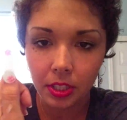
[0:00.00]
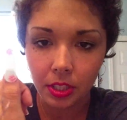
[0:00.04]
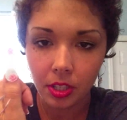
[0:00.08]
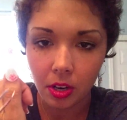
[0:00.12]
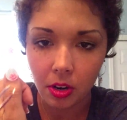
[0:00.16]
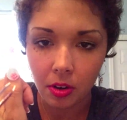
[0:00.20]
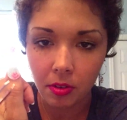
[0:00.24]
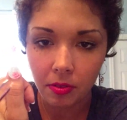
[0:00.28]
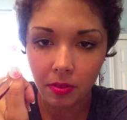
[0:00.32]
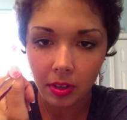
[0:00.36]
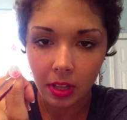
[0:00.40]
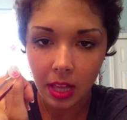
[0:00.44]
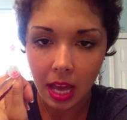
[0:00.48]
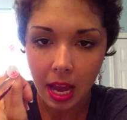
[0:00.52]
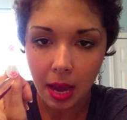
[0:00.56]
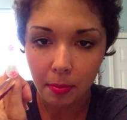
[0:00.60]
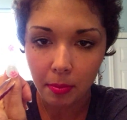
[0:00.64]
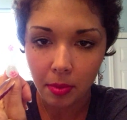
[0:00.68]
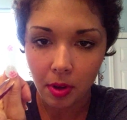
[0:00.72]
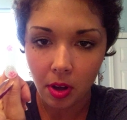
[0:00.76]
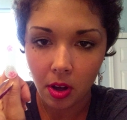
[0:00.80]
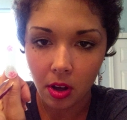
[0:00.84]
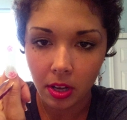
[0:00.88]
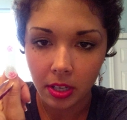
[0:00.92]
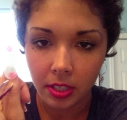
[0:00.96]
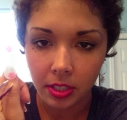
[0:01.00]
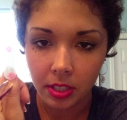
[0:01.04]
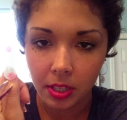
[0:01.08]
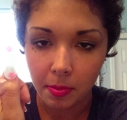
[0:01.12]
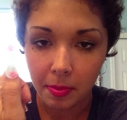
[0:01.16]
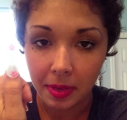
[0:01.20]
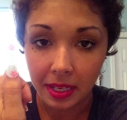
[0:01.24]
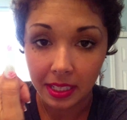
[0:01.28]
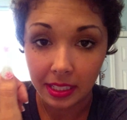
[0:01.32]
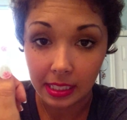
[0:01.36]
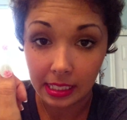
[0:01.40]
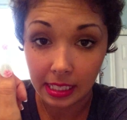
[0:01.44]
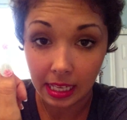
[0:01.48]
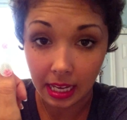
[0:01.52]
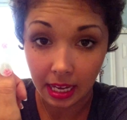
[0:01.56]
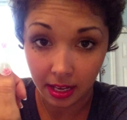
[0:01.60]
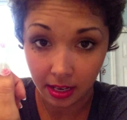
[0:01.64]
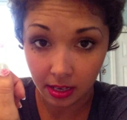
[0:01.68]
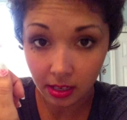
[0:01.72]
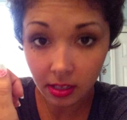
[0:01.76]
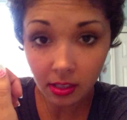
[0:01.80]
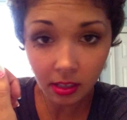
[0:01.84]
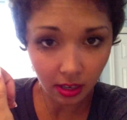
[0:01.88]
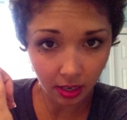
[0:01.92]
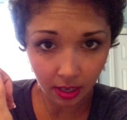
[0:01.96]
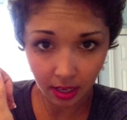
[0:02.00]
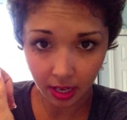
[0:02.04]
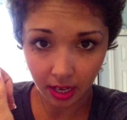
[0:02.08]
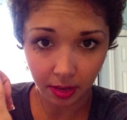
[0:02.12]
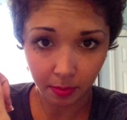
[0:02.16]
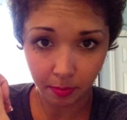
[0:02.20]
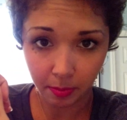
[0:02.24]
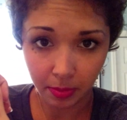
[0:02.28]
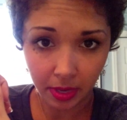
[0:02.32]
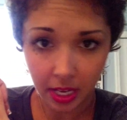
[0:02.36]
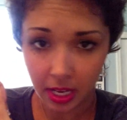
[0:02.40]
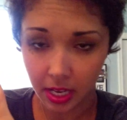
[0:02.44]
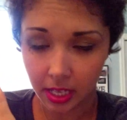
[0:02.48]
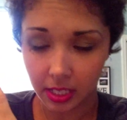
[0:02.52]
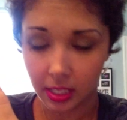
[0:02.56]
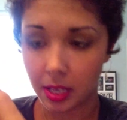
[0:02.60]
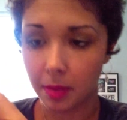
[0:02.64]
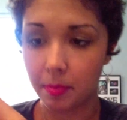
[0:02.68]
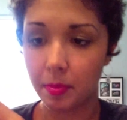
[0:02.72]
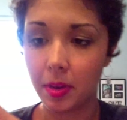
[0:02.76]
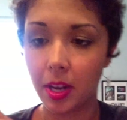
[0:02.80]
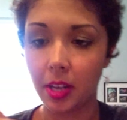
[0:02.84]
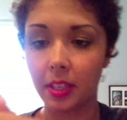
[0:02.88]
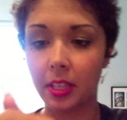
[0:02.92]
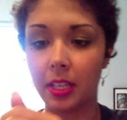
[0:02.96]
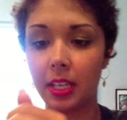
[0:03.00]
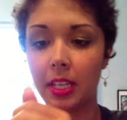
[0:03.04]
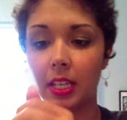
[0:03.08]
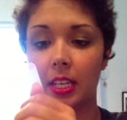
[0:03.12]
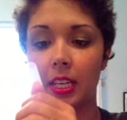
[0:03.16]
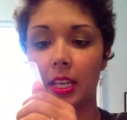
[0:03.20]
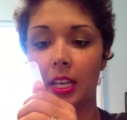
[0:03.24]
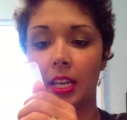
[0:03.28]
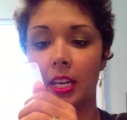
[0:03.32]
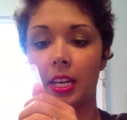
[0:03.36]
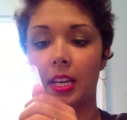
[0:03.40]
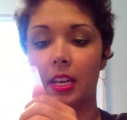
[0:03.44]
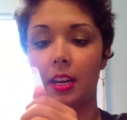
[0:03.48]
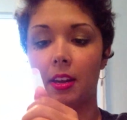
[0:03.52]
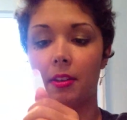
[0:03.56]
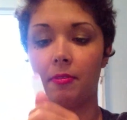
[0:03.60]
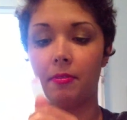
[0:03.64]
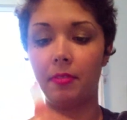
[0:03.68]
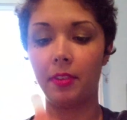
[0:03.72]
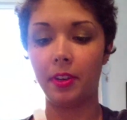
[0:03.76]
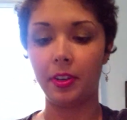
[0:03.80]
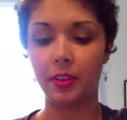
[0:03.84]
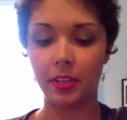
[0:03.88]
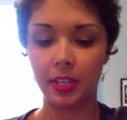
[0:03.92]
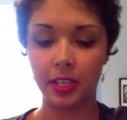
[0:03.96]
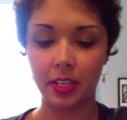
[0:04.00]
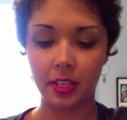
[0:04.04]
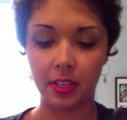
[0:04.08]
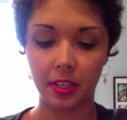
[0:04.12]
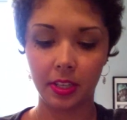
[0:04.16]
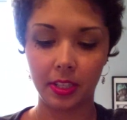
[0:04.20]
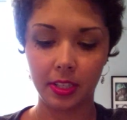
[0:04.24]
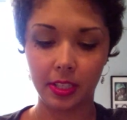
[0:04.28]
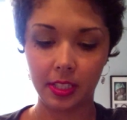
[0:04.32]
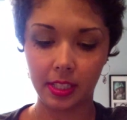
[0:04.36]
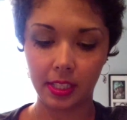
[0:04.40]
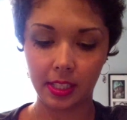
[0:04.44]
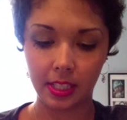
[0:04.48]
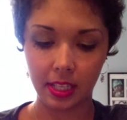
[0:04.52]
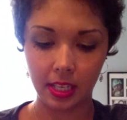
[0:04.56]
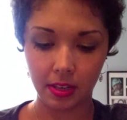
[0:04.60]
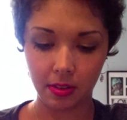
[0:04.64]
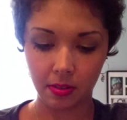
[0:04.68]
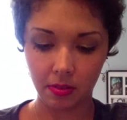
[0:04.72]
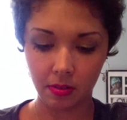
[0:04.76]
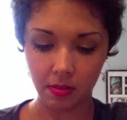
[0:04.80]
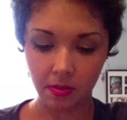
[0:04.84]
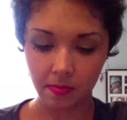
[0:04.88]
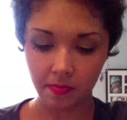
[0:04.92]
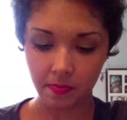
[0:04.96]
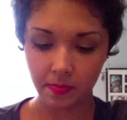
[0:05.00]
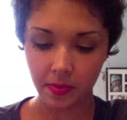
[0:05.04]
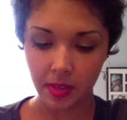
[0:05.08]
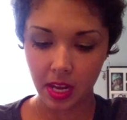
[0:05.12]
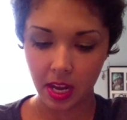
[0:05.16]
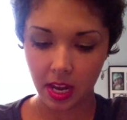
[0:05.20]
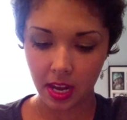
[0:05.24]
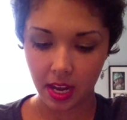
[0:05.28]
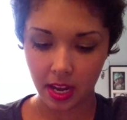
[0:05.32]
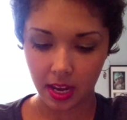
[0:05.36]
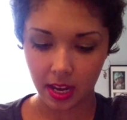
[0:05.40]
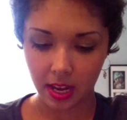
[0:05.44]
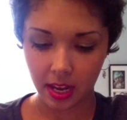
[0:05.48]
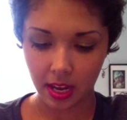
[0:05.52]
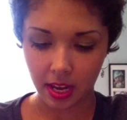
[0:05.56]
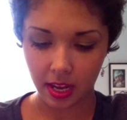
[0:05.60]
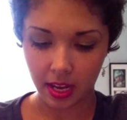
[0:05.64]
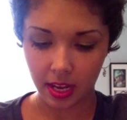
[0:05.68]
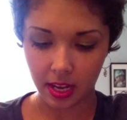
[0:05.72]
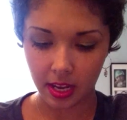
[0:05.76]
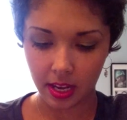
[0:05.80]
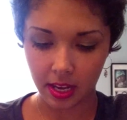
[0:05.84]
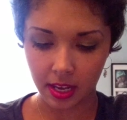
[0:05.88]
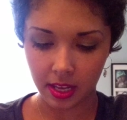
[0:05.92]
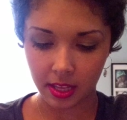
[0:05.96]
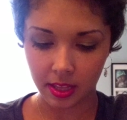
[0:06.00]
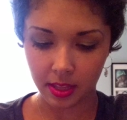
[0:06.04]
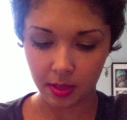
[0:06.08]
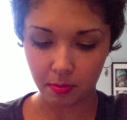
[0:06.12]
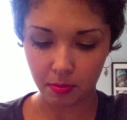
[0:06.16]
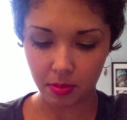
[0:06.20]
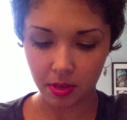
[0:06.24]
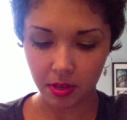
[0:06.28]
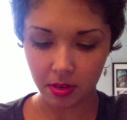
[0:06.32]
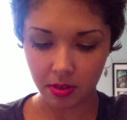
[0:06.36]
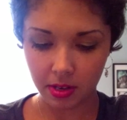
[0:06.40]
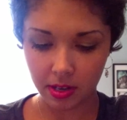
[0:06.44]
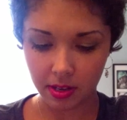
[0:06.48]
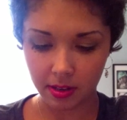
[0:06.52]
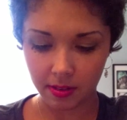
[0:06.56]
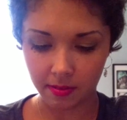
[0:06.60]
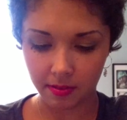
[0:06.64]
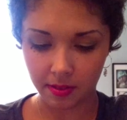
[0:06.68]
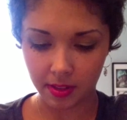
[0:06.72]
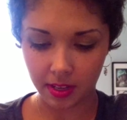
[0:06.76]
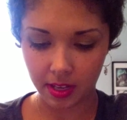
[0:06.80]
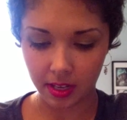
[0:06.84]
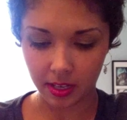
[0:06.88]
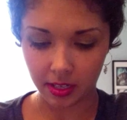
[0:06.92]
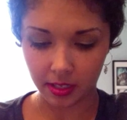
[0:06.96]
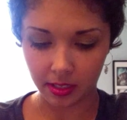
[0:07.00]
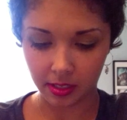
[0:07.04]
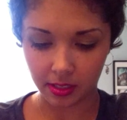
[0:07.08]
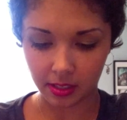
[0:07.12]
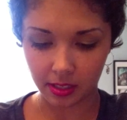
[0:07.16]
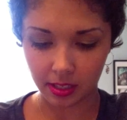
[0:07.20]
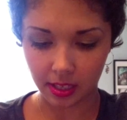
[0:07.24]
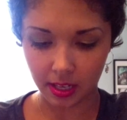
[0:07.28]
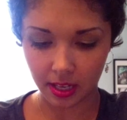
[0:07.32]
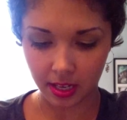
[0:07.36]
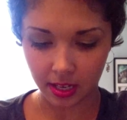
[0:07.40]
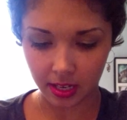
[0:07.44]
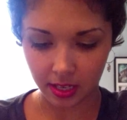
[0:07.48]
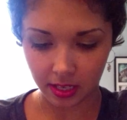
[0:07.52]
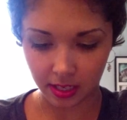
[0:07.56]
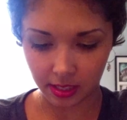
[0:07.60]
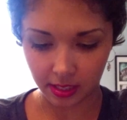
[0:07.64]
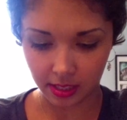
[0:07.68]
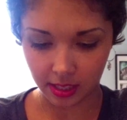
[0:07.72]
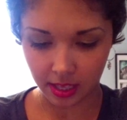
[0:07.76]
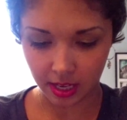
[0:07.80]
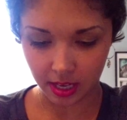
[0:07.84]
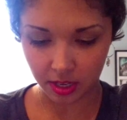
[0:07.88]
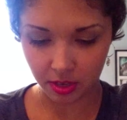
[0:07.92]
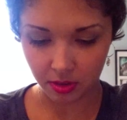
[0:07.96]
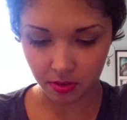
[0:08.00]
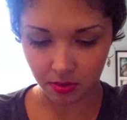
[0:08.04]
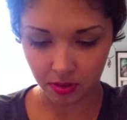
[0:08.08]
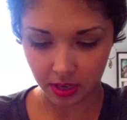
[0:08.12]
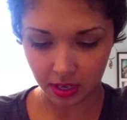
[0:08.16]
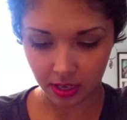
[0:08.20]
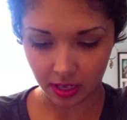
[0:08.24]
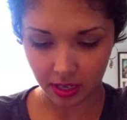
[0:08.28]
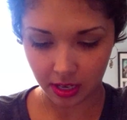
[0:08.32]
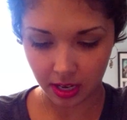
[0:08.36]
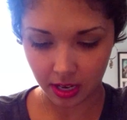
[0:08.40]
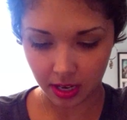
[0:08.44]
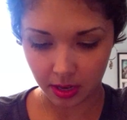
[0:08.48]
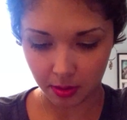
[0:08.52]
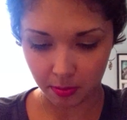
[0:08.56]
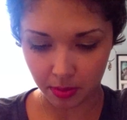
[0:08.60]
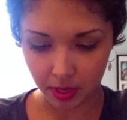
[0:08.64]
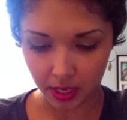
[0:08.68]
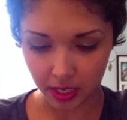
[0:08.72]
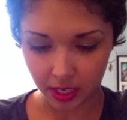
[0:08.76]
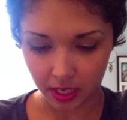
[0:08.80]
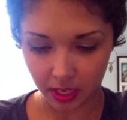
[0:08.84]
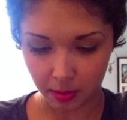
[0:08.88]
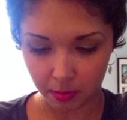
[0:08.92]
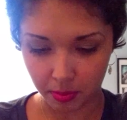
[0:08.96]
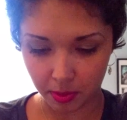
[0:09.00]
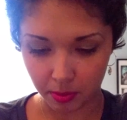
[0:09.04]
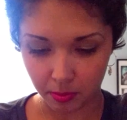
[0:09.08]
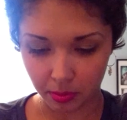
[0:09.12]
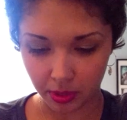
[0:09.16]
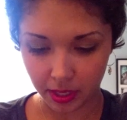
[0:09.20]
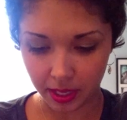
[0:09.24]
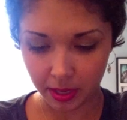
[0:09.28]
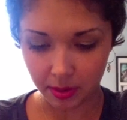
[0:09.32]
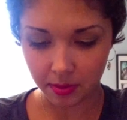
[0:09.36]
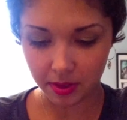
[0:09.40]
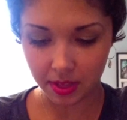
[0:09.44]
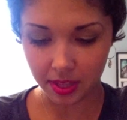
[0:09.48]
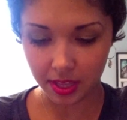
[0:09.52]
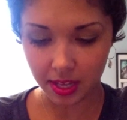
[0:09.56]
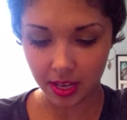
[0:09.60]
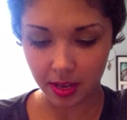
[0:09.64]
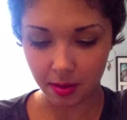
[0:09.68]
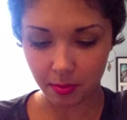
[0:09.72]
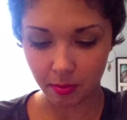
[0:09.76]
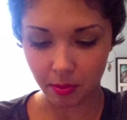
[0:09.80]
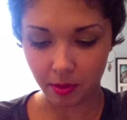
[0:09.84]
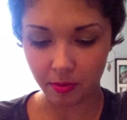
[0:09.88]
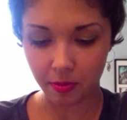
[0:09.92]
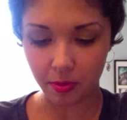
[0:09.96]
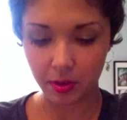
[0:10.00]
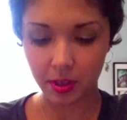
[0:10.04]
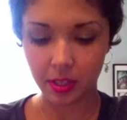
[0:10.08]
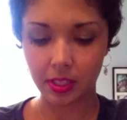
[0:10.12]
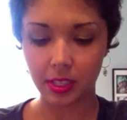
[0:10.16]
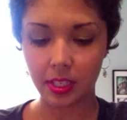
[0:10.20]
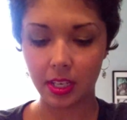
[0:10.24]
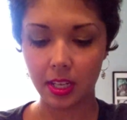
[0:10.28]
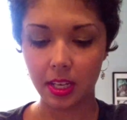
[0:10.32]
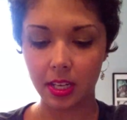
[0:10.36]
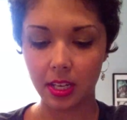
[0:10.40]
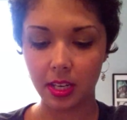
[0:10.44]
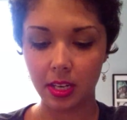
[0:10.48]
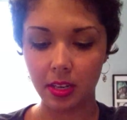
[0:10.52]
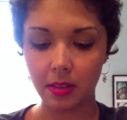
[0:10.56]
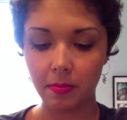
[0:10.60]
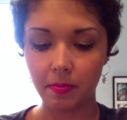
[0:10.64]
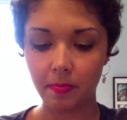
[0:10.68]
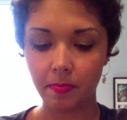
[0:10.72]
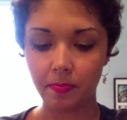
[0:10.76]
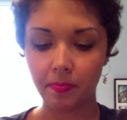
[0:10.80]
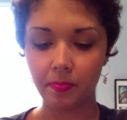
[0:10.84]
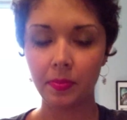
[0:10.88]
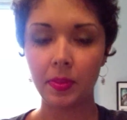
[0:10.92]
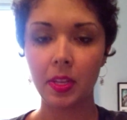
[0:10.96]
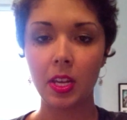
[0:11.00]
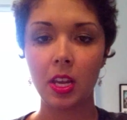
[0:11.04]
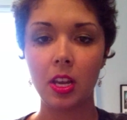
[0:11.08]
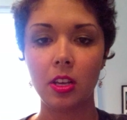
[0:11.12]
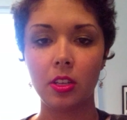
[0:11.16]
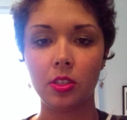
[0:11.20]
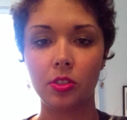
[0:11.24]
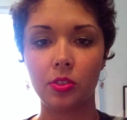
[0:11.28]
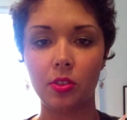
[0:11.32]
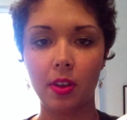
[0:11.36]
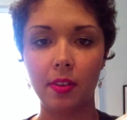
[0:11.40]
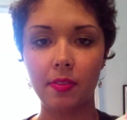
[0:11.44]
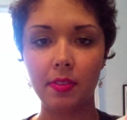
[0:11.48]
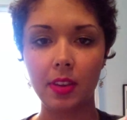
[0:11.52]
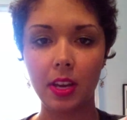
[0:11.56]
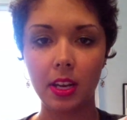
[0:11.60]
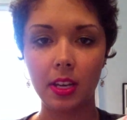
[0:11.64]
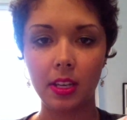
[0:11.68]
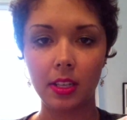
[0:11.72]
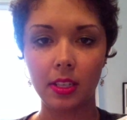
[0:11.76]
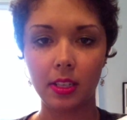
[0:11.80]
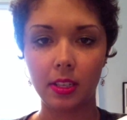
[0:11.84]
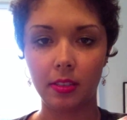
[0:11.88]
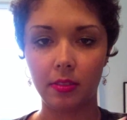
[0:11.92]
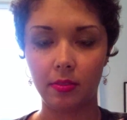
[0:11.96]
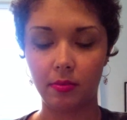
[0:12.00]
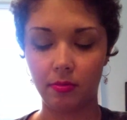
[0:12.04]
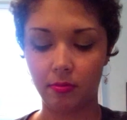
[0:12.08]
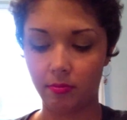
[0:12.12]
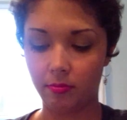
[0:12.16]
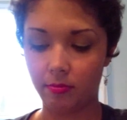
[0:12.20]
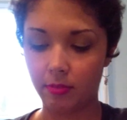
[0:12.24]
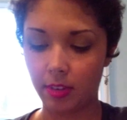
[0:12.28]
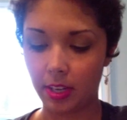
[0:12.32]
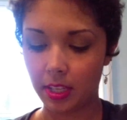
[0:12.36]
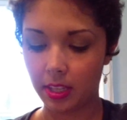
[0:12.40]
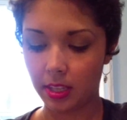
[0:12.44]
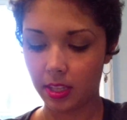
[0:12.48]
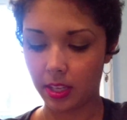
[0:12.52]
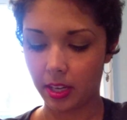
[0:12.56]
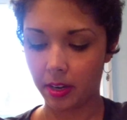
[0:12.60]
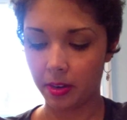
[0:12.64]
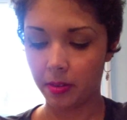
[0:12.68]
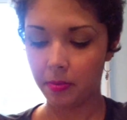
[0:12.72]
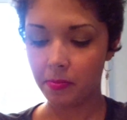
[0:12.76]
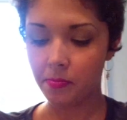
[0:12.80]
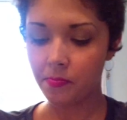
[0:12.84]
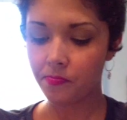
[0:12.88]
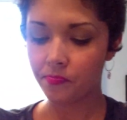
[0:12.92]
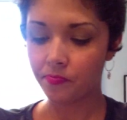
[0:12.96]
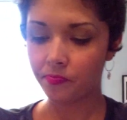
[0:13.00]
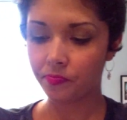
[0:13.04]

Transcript: overlap onto my skin, again, because I'm not gonna get a very good seal. And the beauty of this is that you can kind of pick it up and play with it before it's heated. So I've got it right there.